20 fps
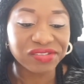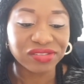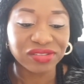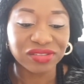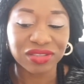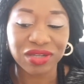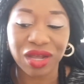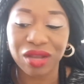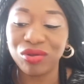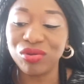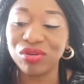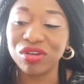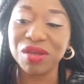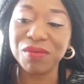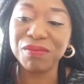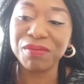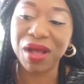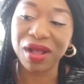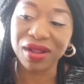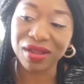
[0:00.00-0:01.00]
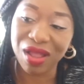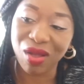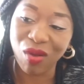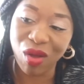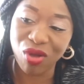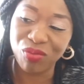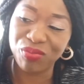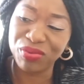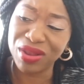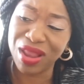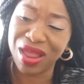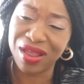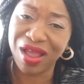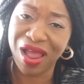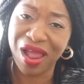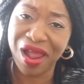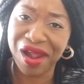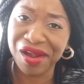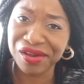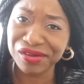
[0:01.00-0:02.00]
And looking back now, I'll be like,
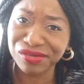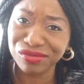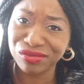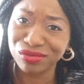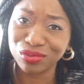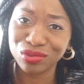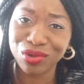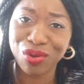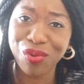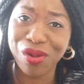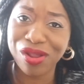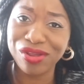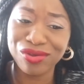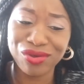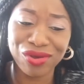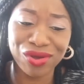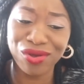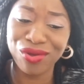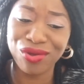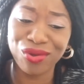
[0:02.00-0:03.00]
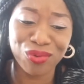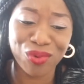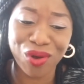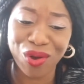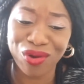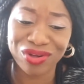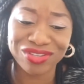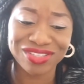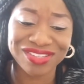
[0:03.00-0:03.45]
what were you? What was